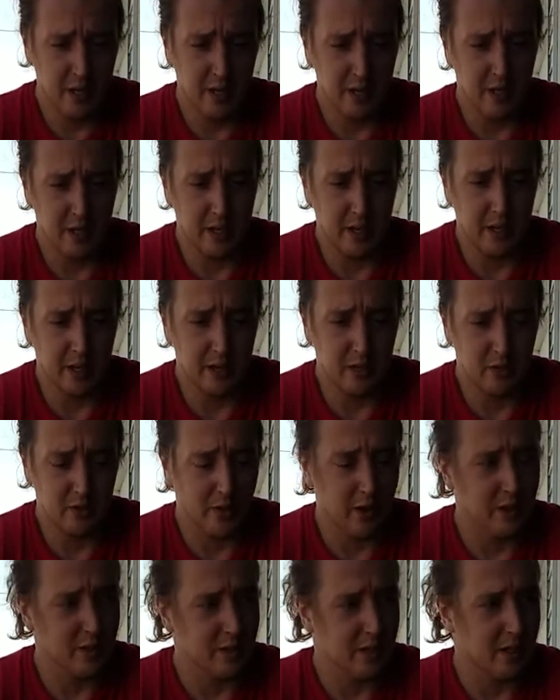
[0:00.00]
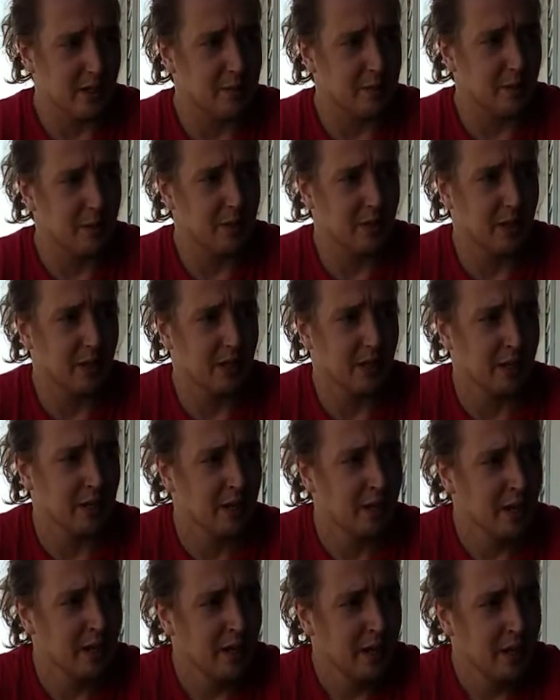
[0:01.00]
he kind of straddles the emo thing,
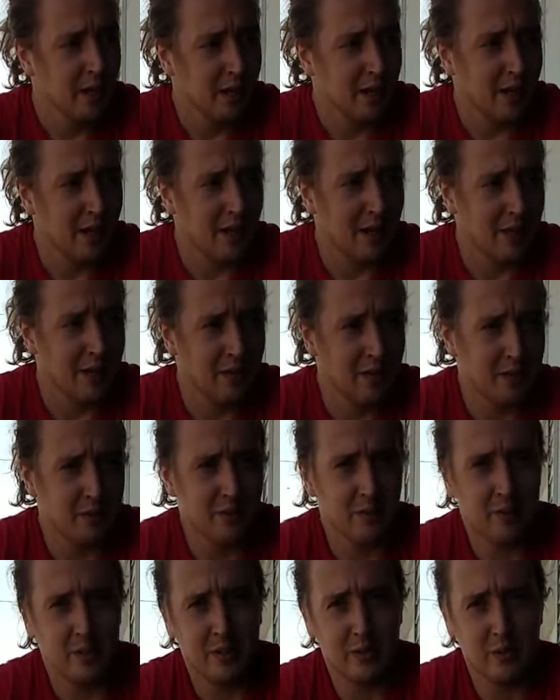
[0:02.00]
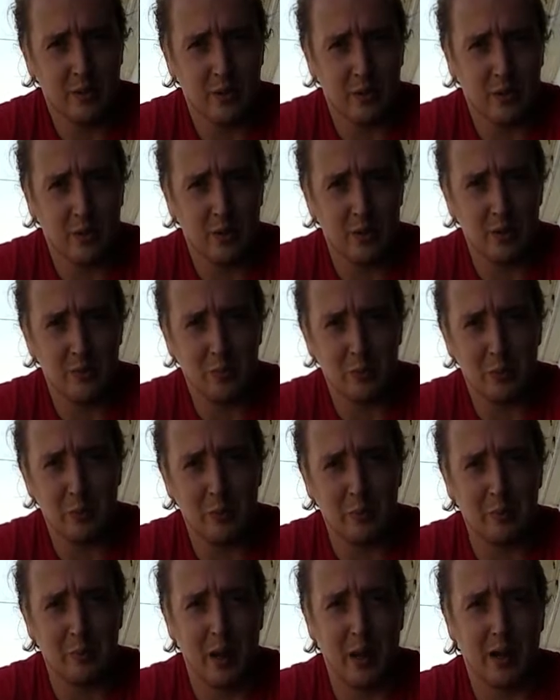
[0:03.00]
and I, you know, drink old sodas and poop
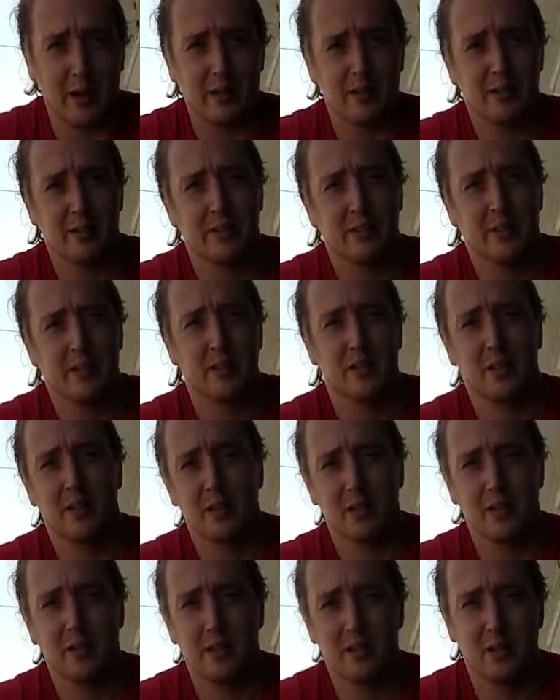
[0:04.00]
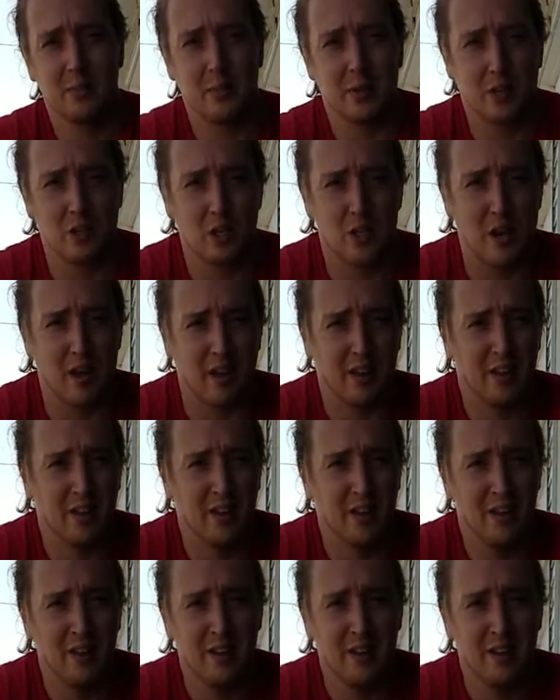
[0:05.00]
in bags. That's my shtick.